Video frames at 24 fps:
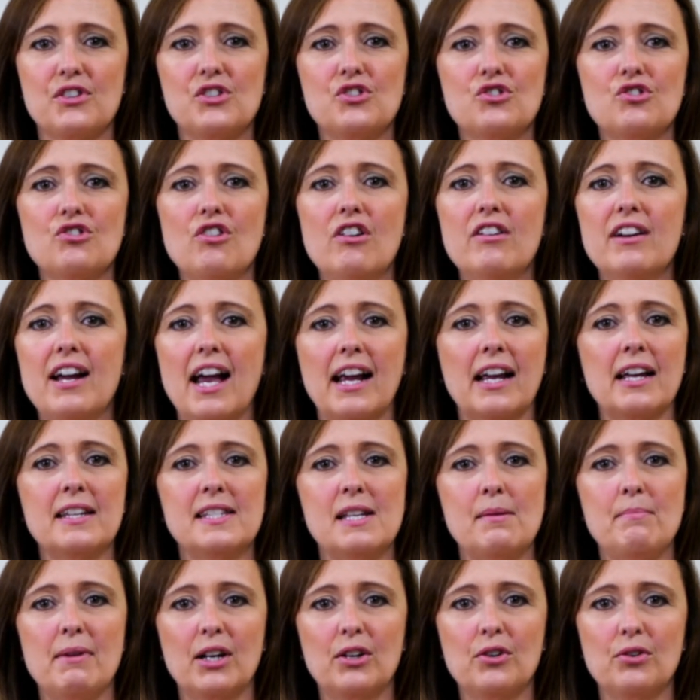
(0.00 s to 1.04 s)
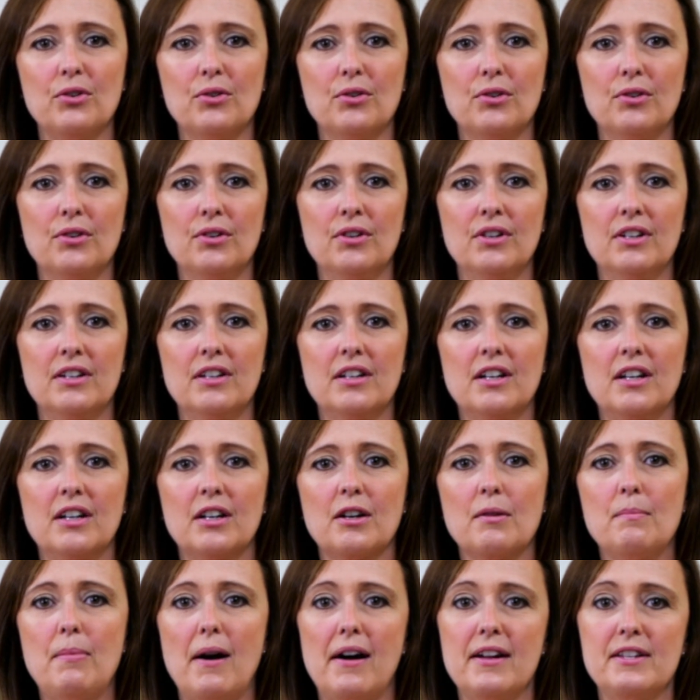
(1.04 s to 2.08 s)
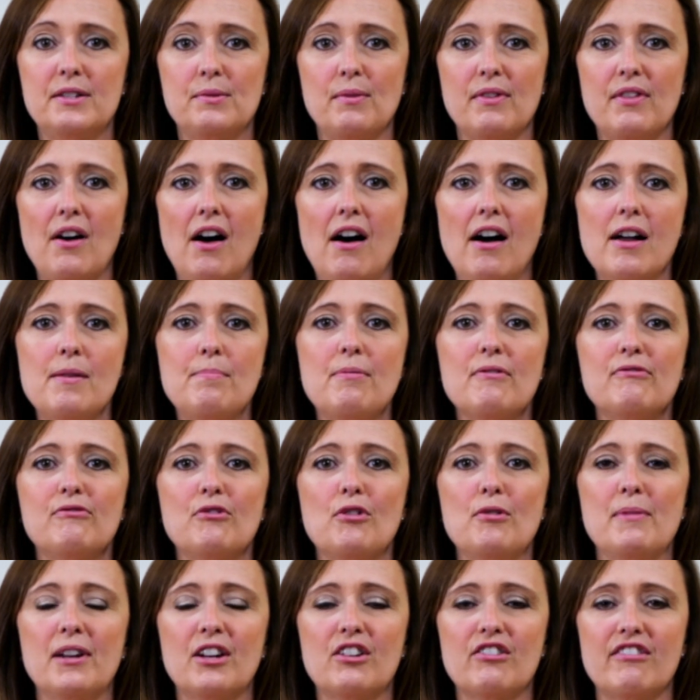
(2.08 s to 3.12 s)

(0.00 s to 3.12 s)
a strong academic core combined with high-performing